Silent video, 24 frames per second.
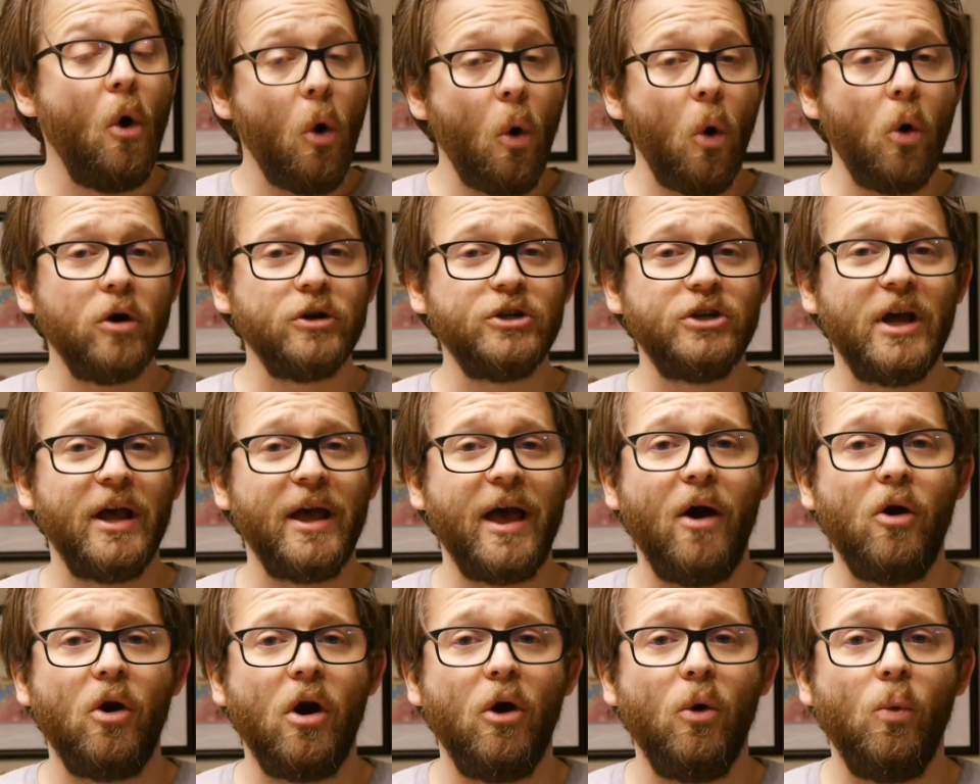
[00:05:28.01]
or check
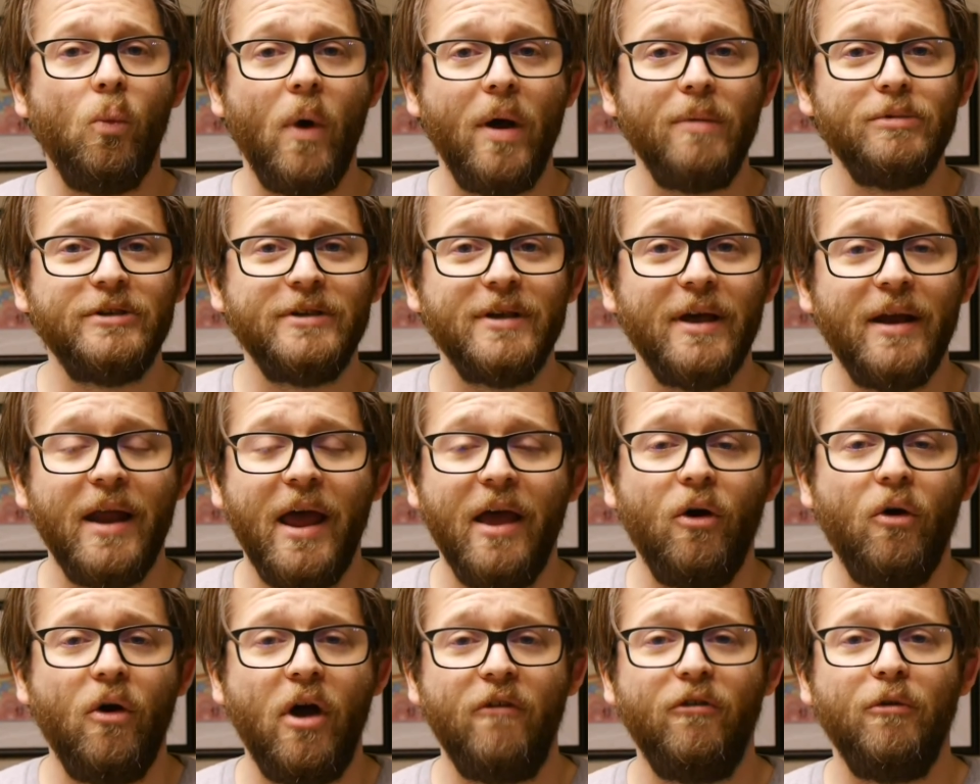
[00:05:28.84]
out our website
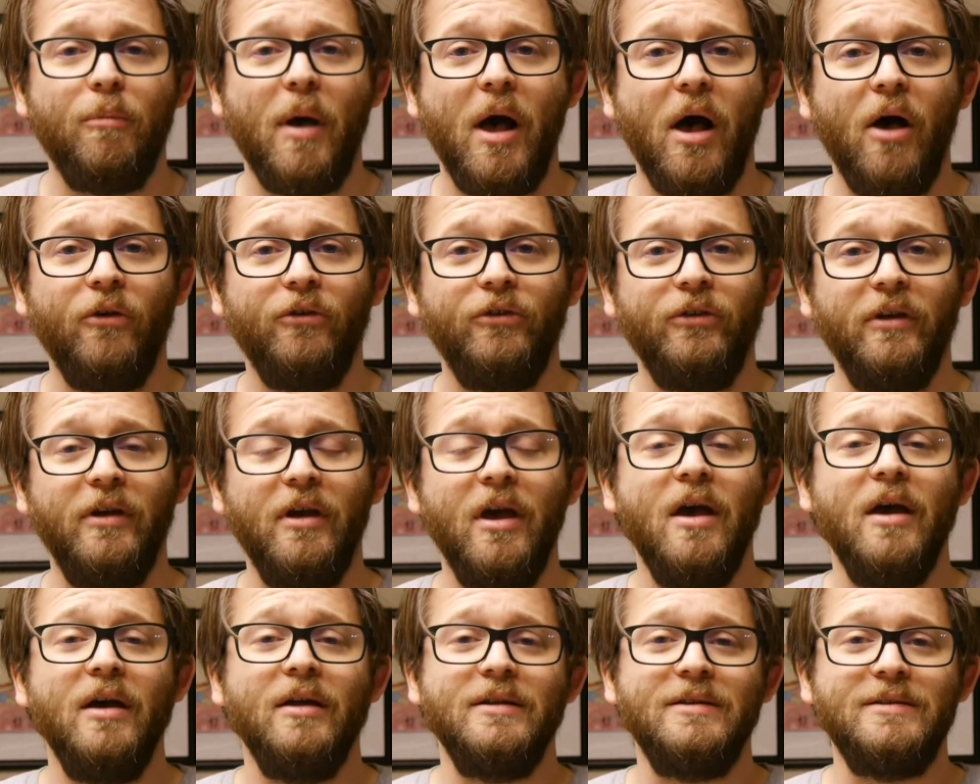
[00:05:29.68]
at
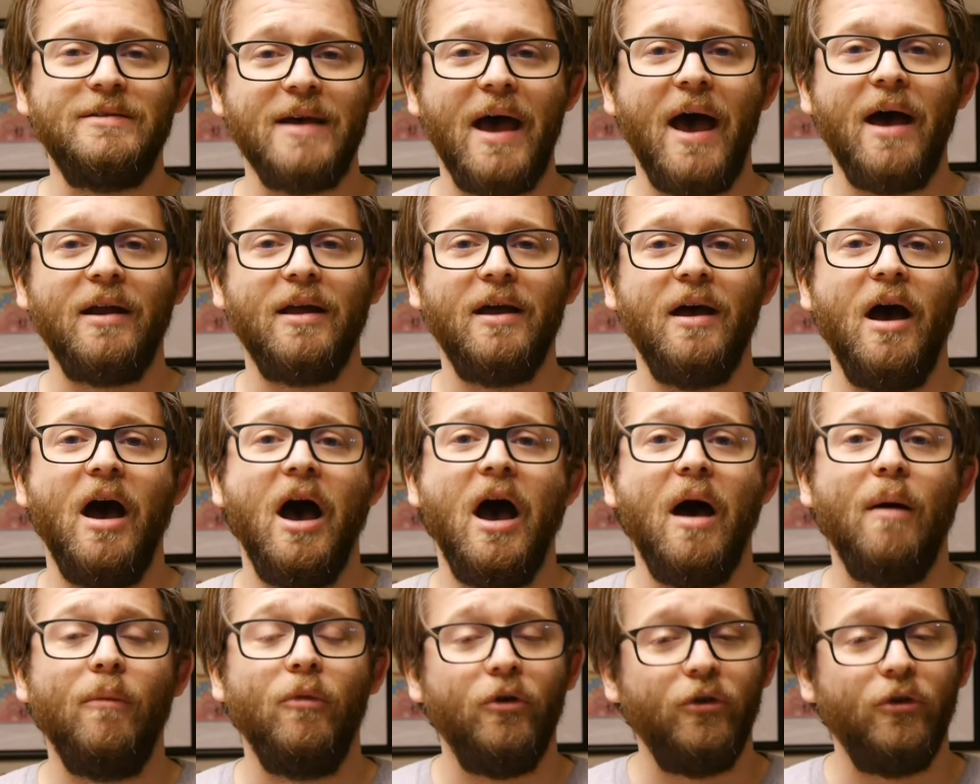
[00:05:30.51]
graphicpolicy.com.